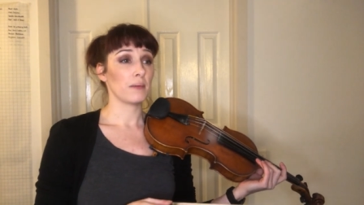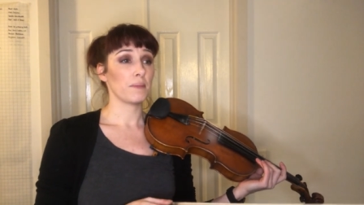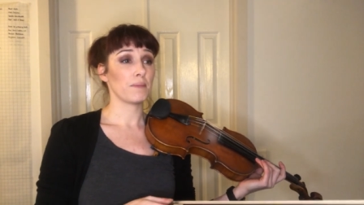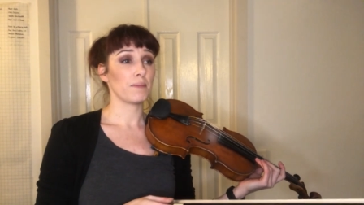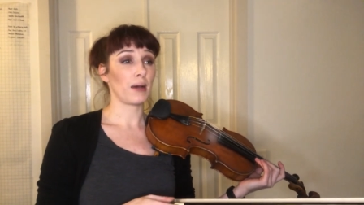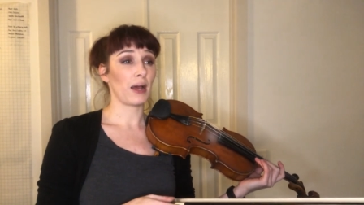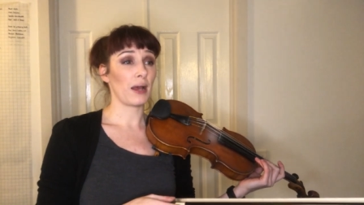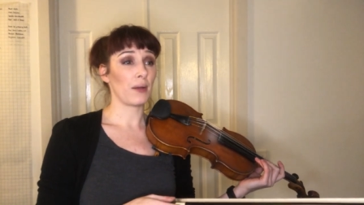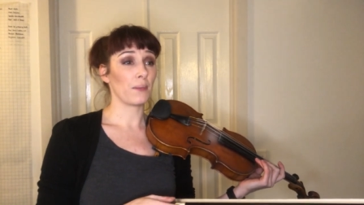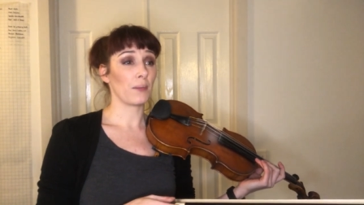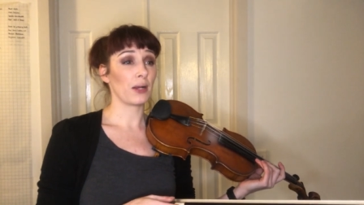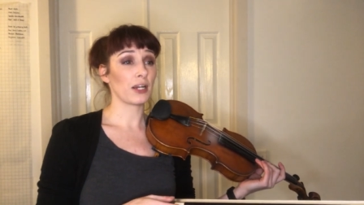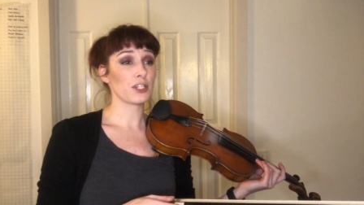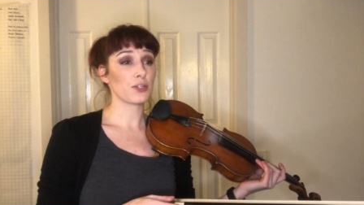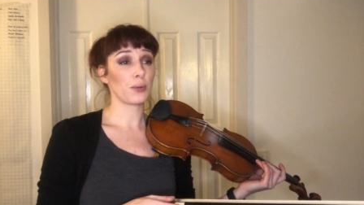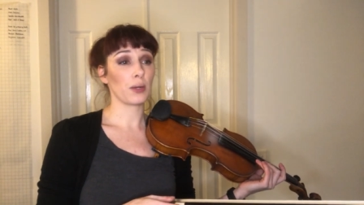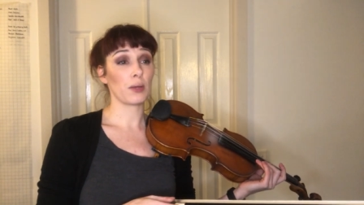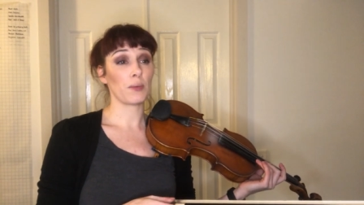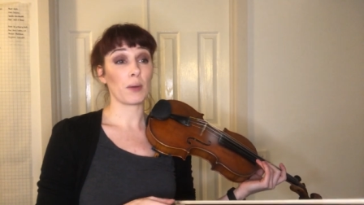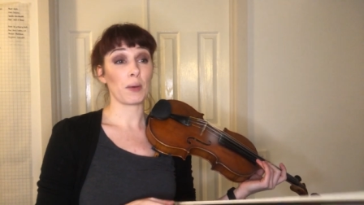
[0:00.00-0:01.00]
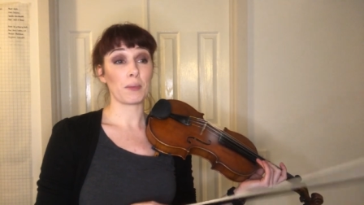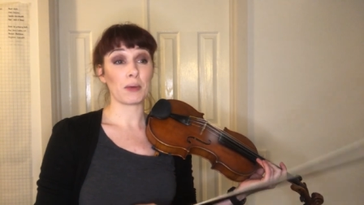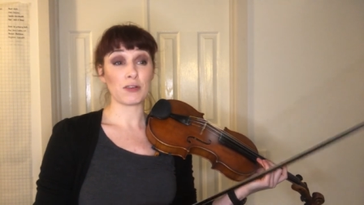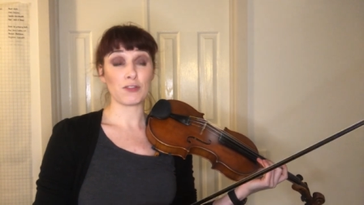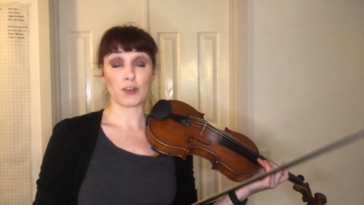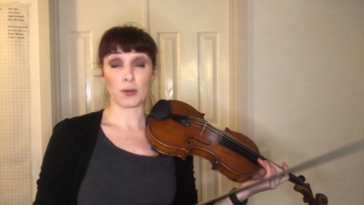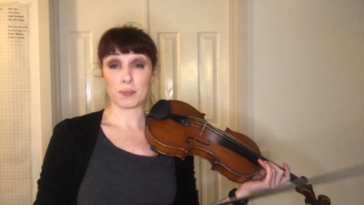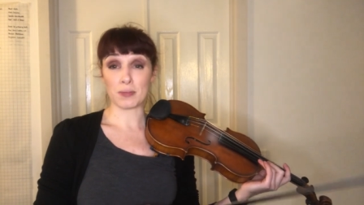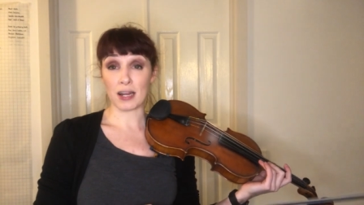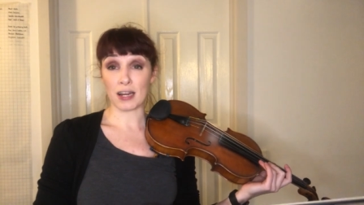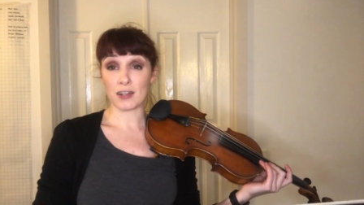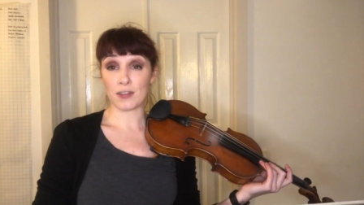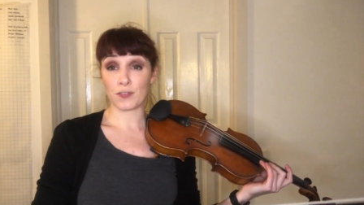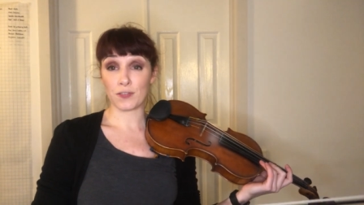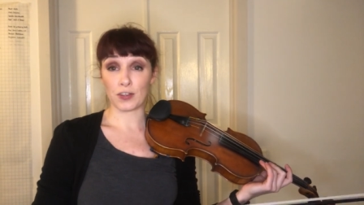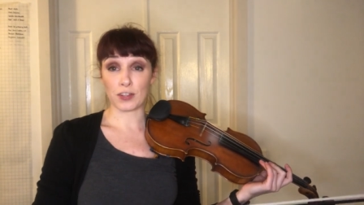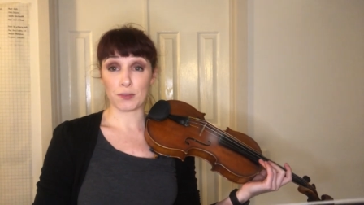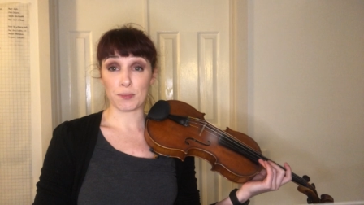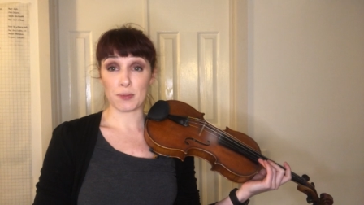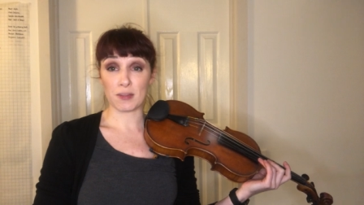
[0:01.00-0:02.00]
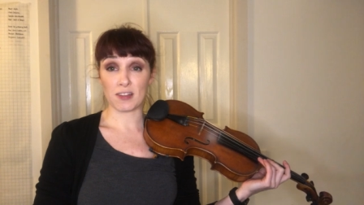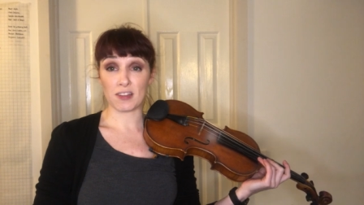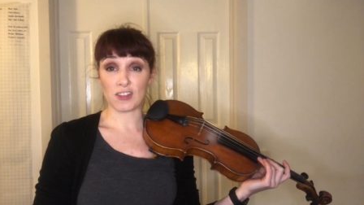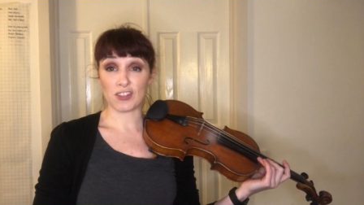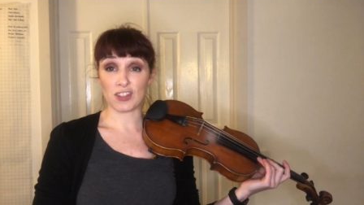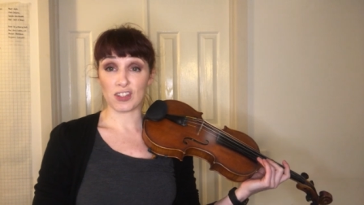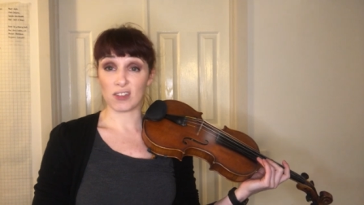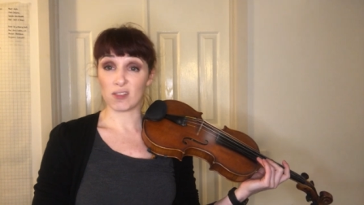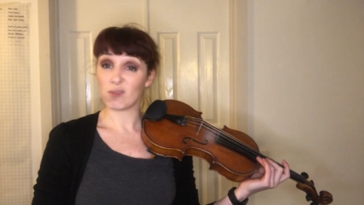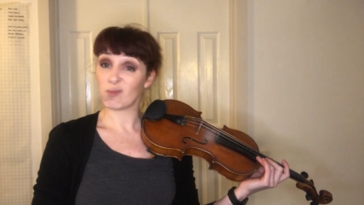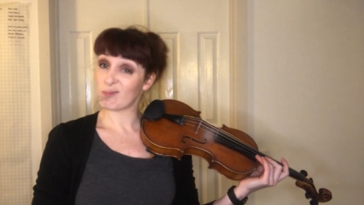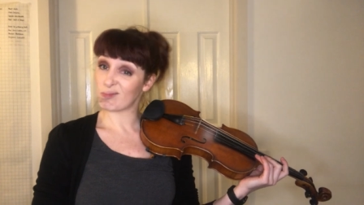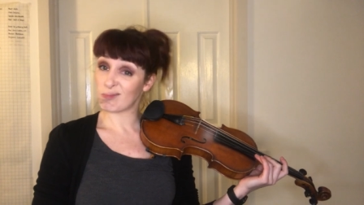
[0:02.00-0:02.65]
By 121, we've dropped out to first position.